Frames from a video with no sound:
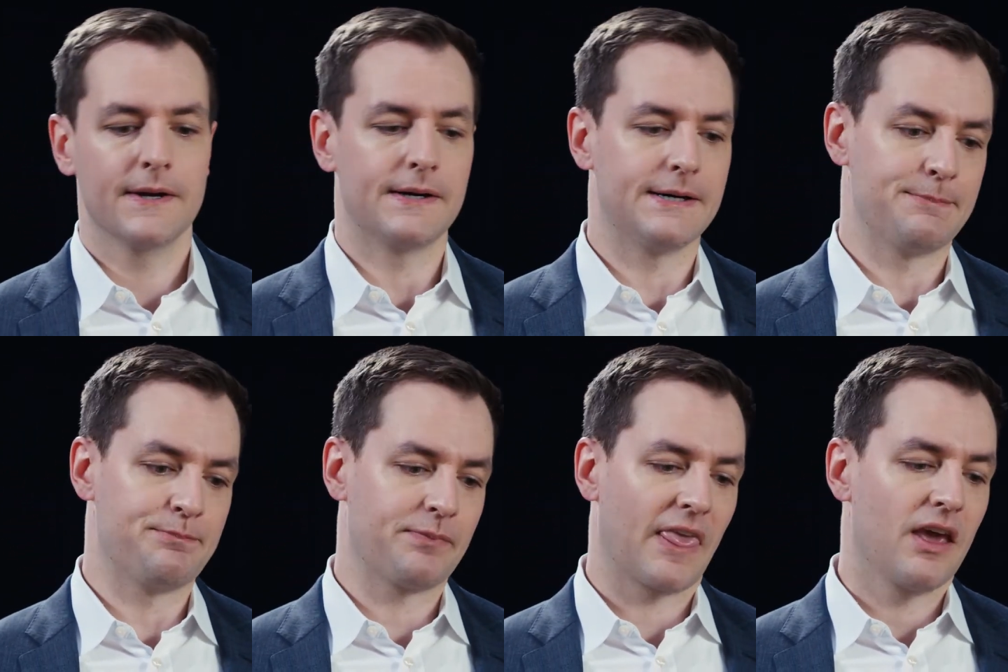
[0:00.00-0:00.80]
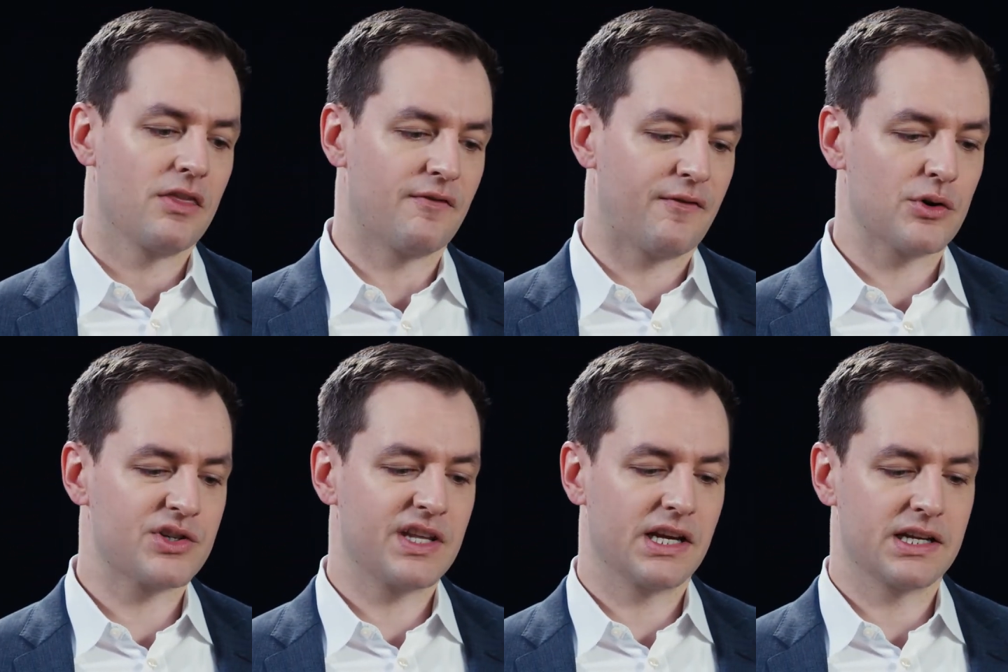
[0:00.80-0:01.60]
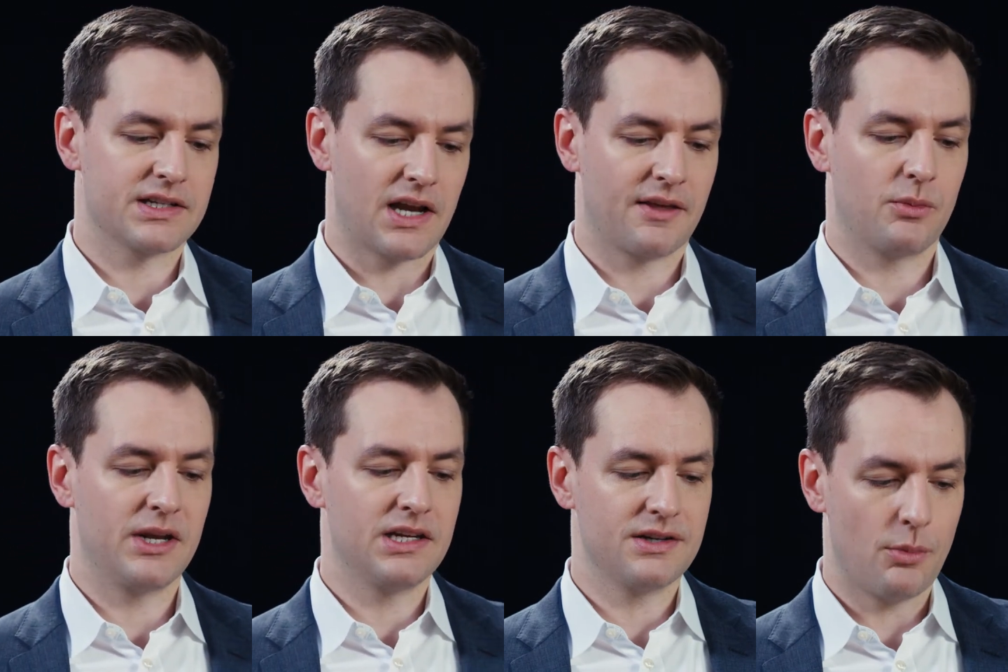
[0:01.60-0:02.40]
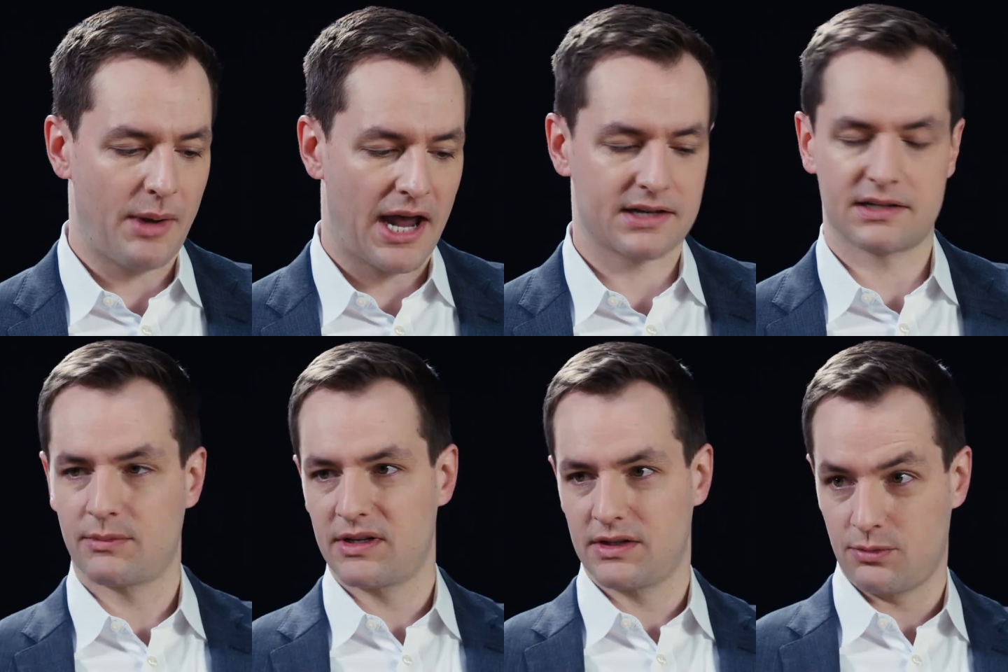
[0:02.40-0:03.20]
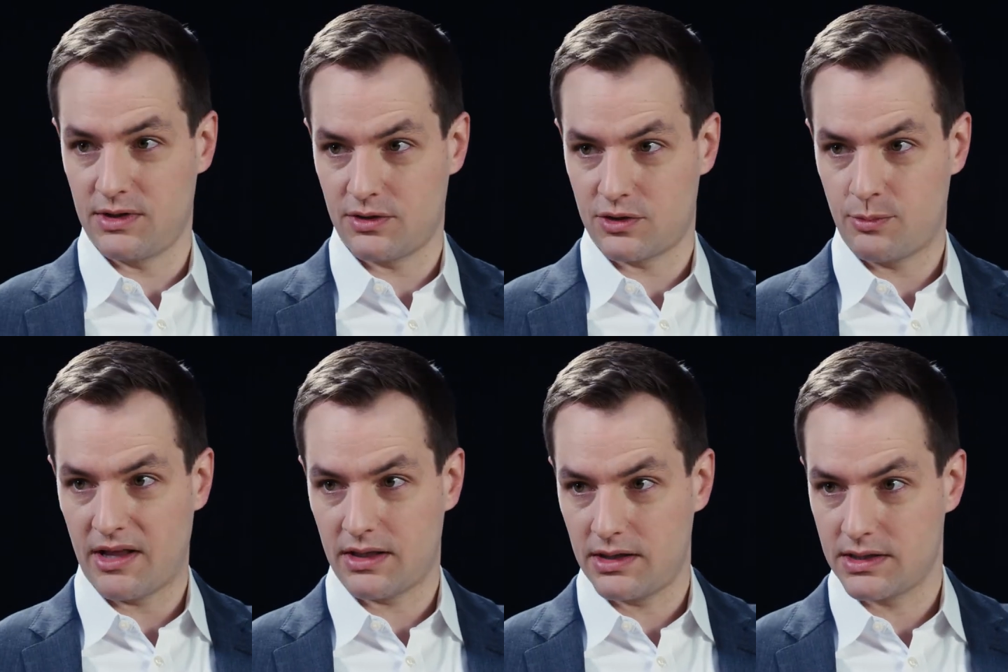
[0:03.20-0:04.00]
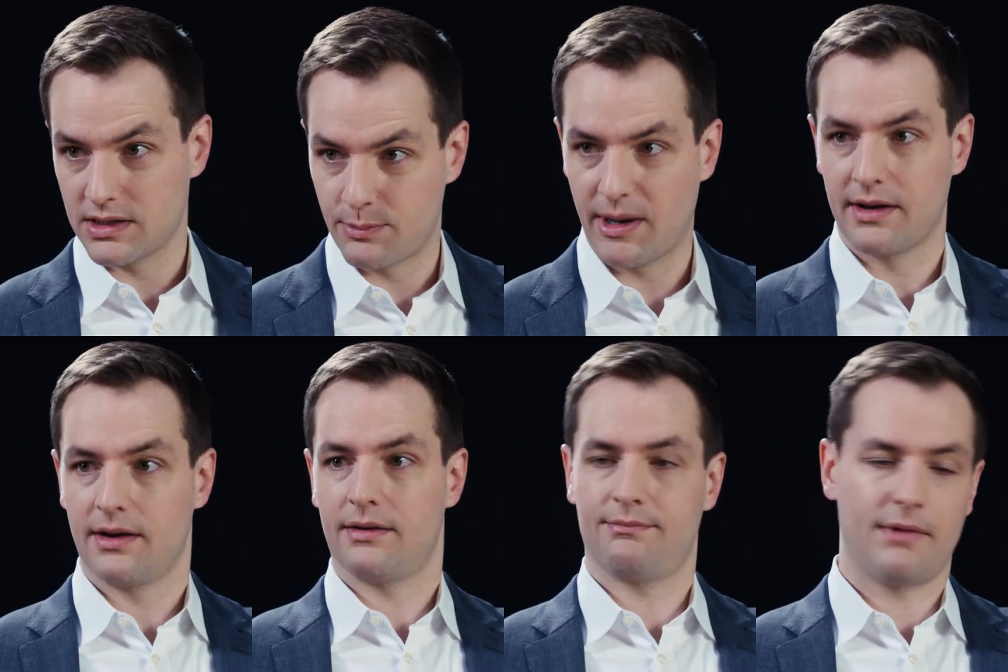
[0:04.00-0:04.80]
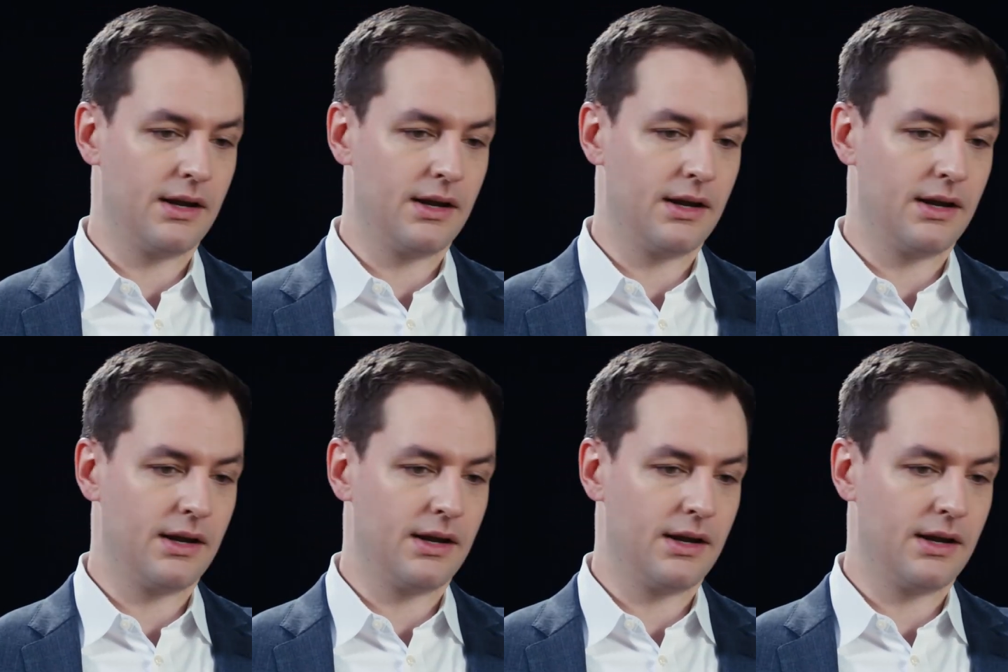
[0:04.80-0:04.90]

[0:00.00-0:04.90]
Um, the first thing is, I think we need to go back to some of these research methods and spend